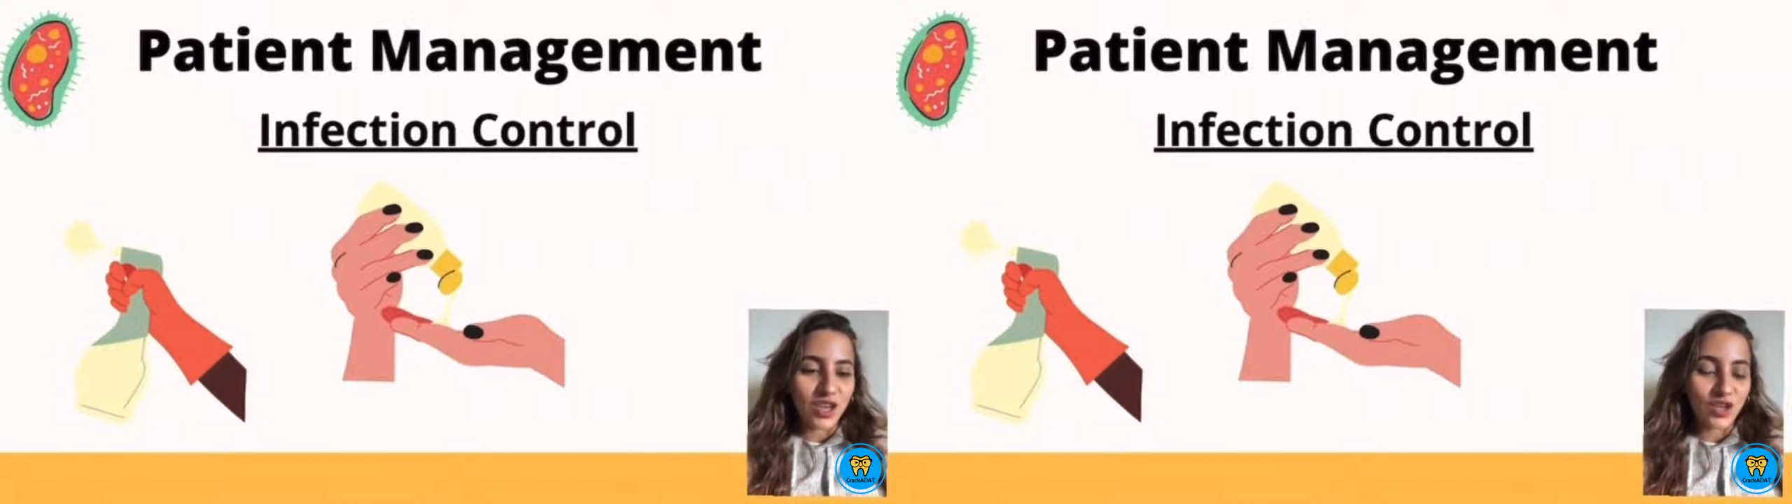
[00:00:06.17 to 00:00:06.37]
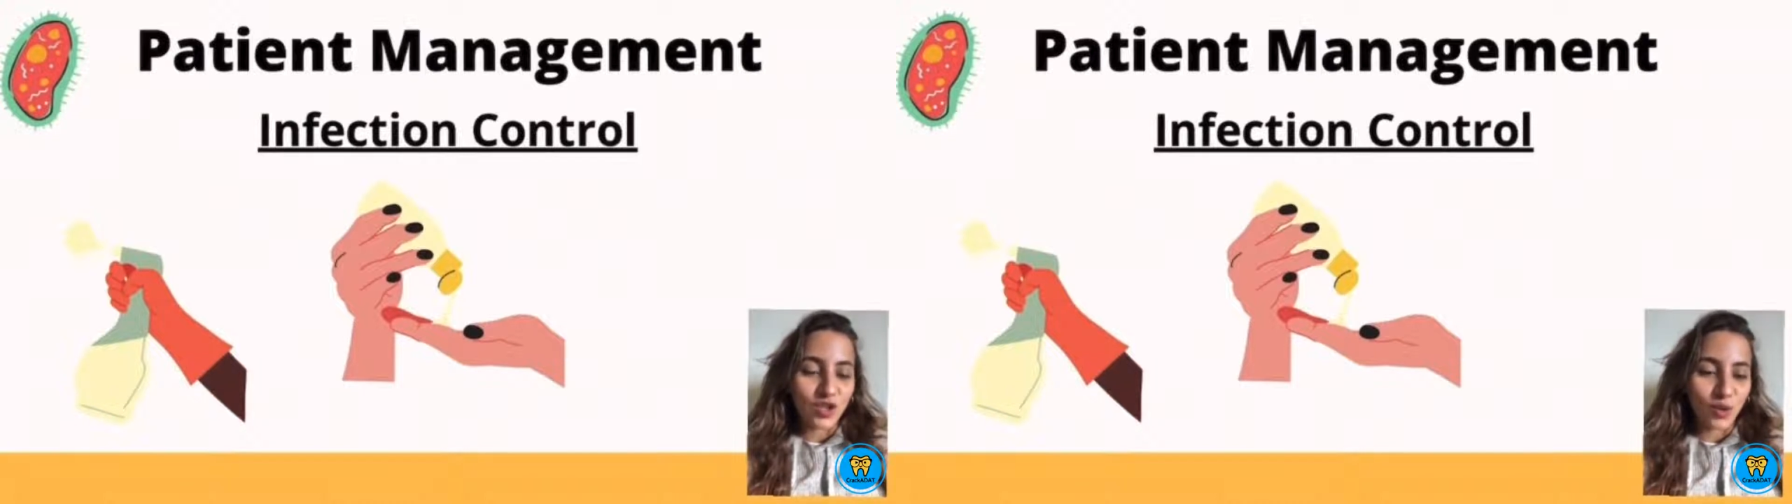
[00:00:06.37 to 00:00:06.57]

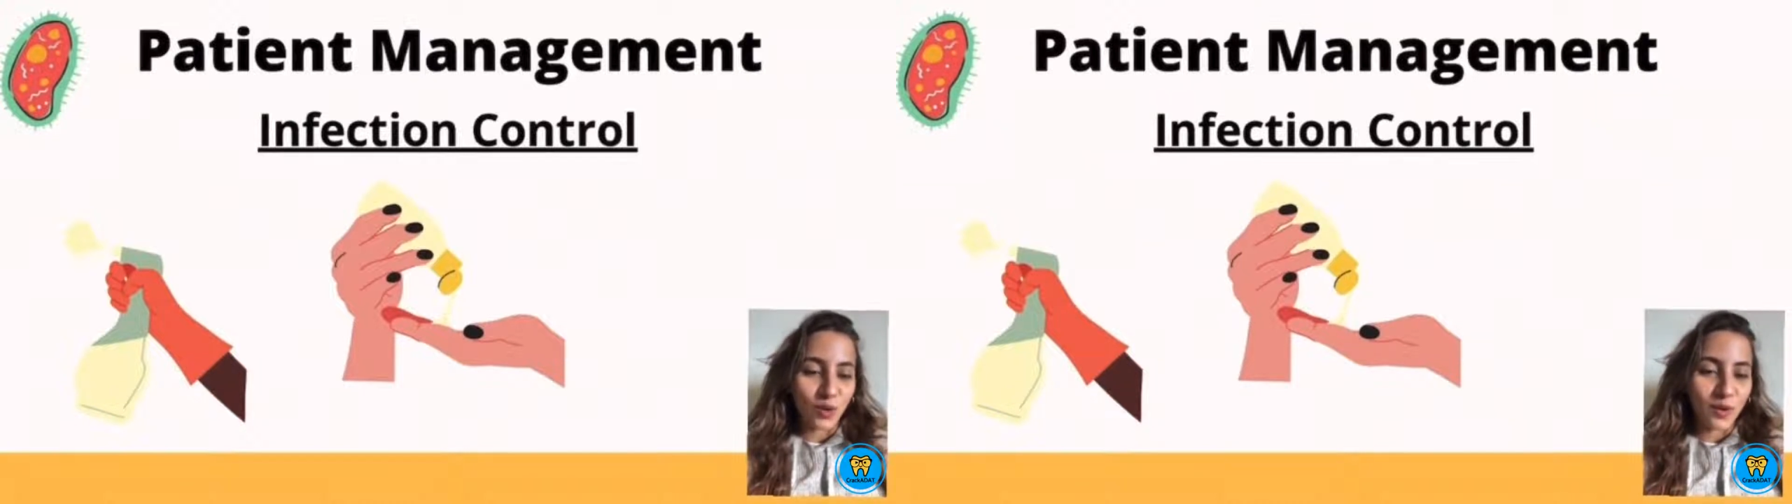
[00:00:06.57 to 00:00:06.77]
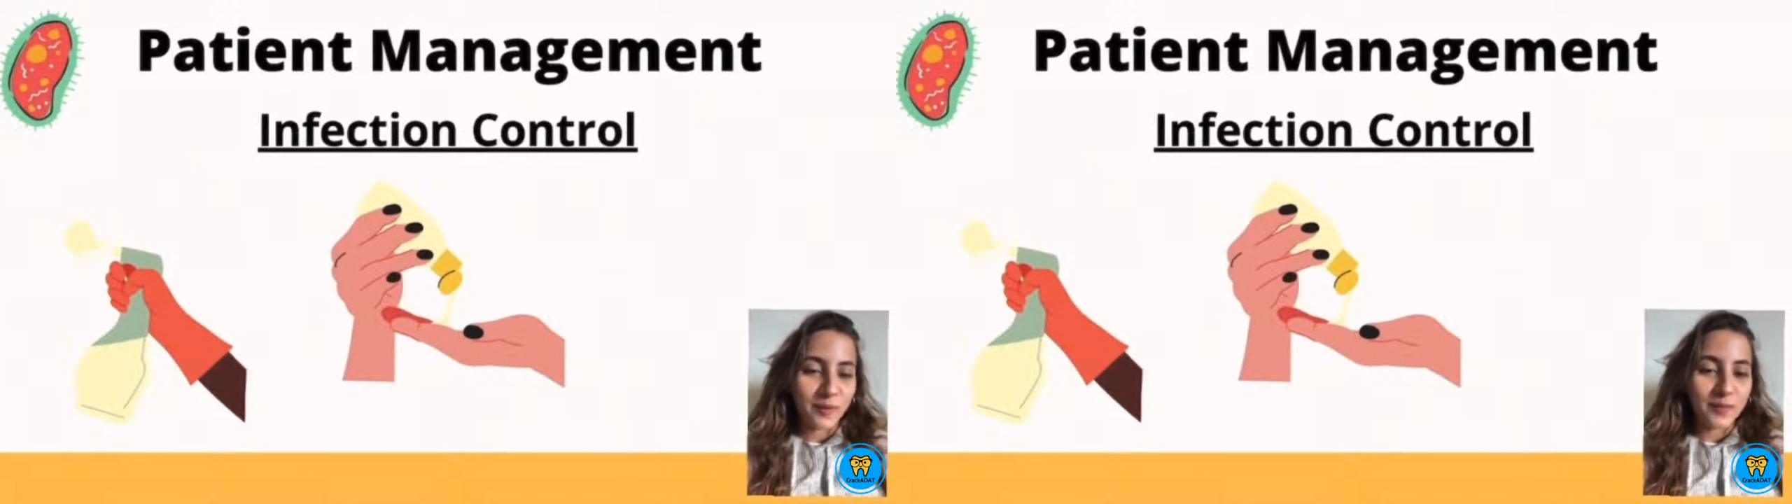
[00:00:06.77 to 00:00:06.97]

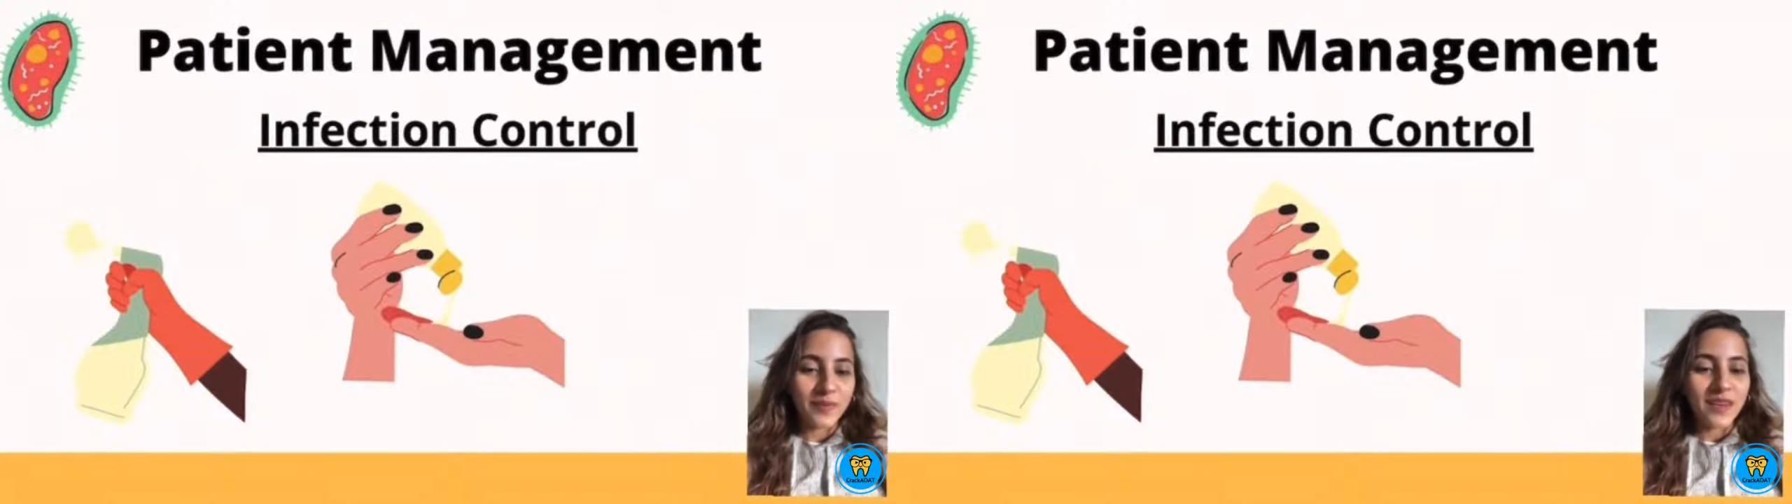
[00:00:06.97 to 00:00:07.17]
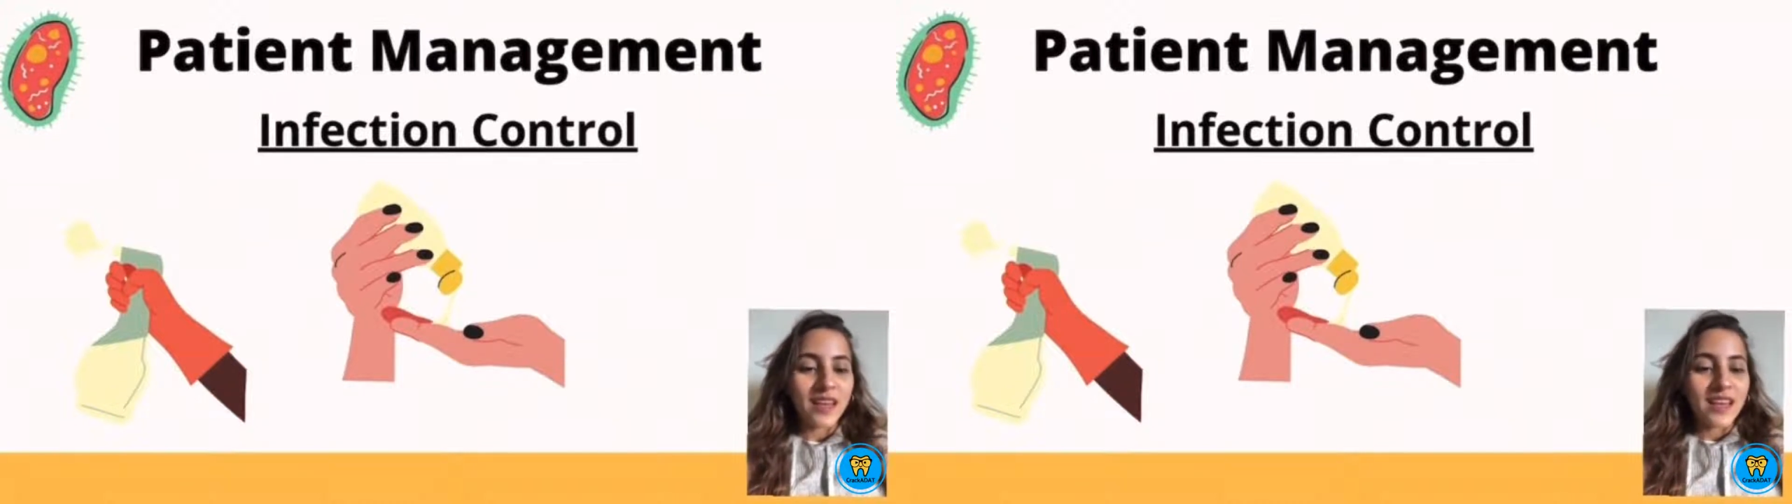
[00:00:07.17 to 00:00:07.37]
control.
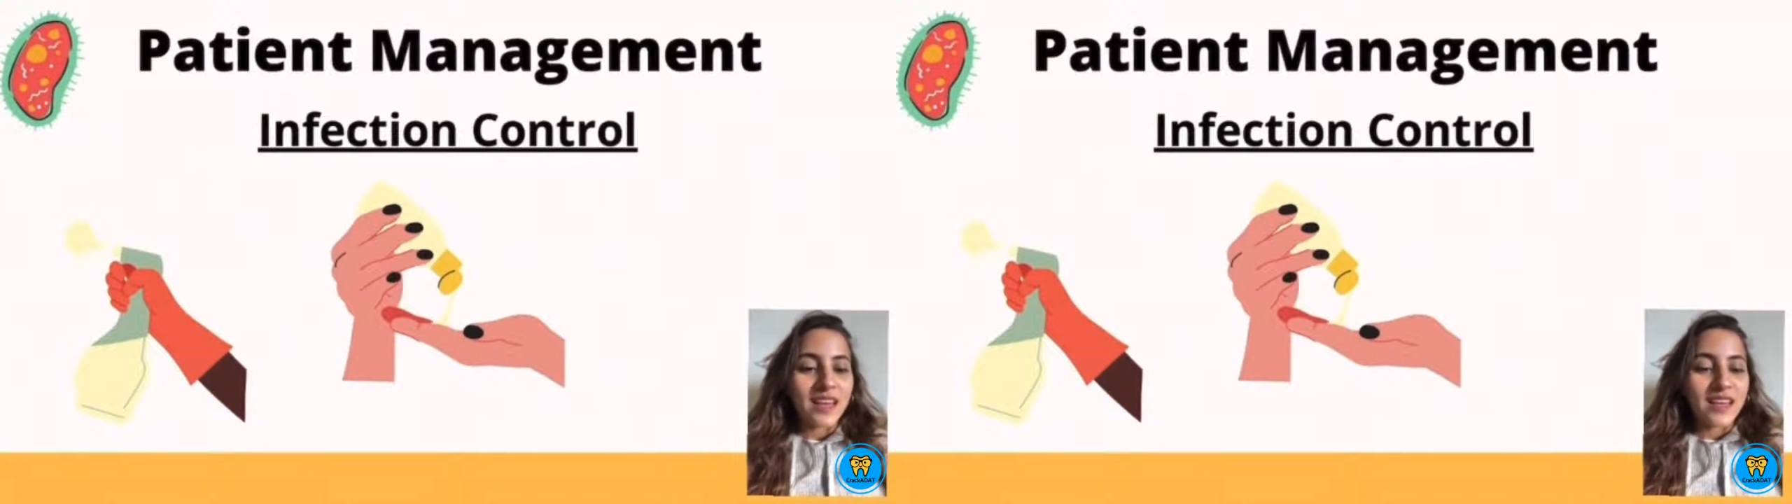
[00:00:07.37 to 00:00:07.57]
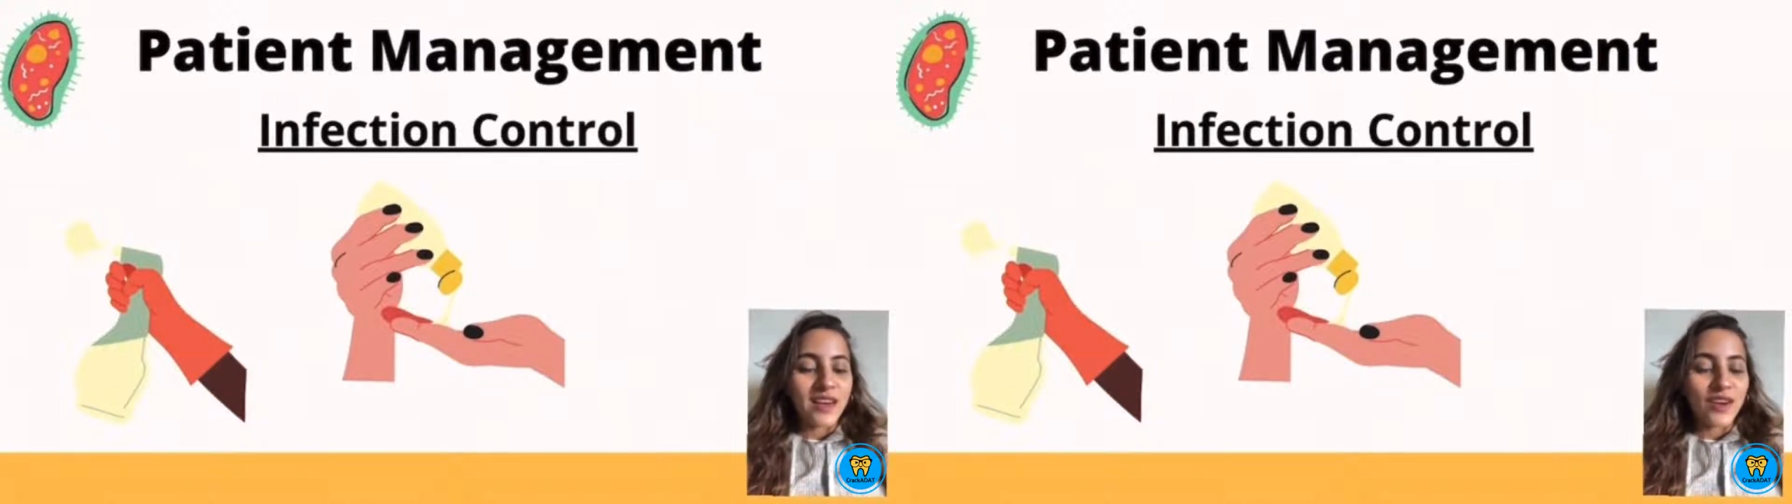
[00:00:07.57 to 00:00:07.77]

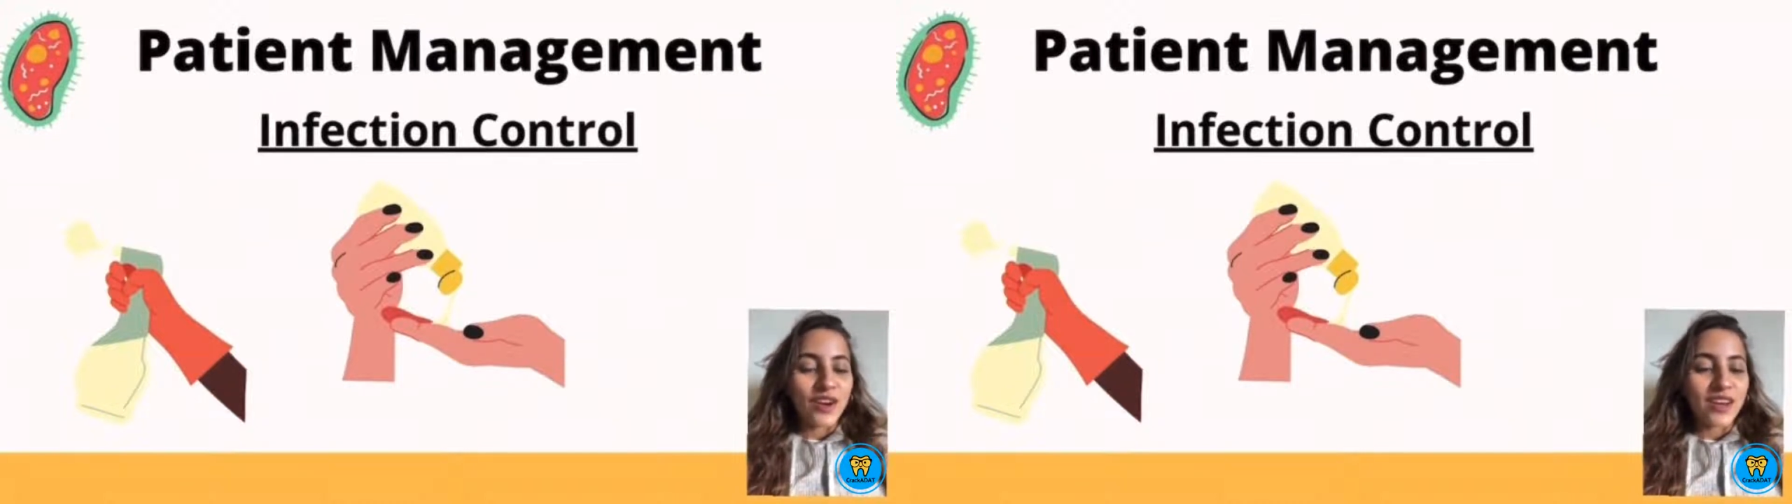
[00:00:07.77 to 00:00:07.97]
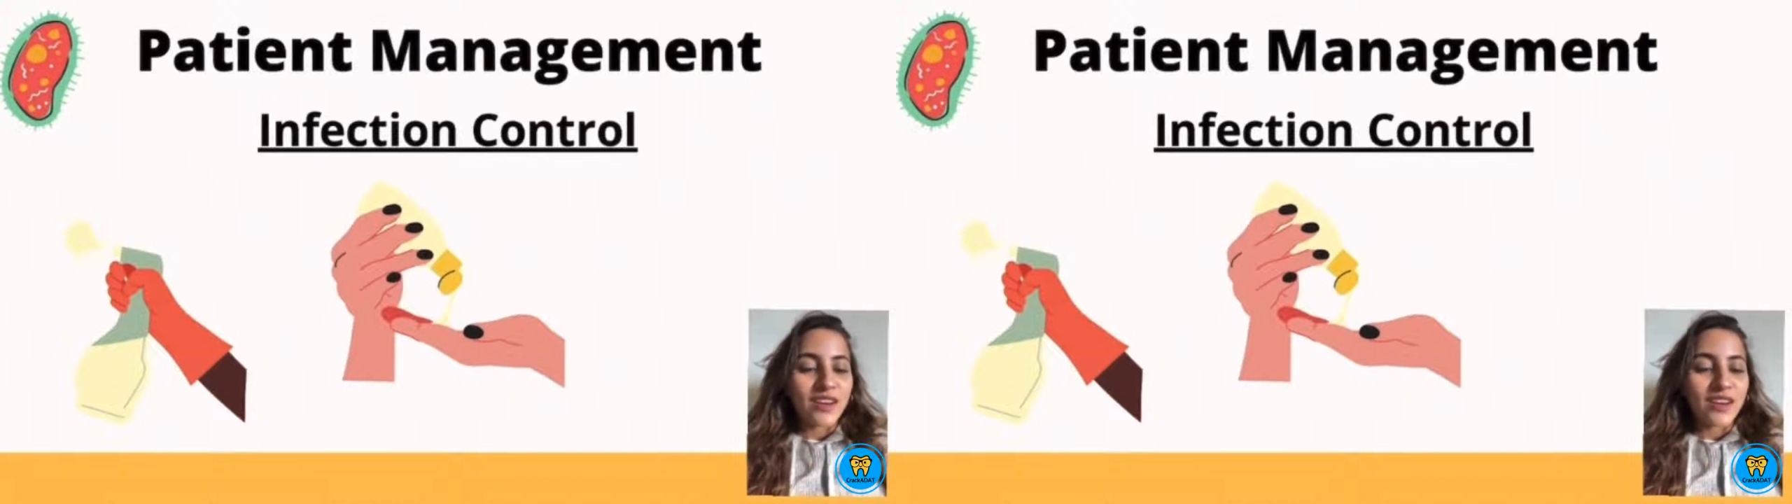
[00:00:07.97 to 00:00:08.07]
Now you're gonna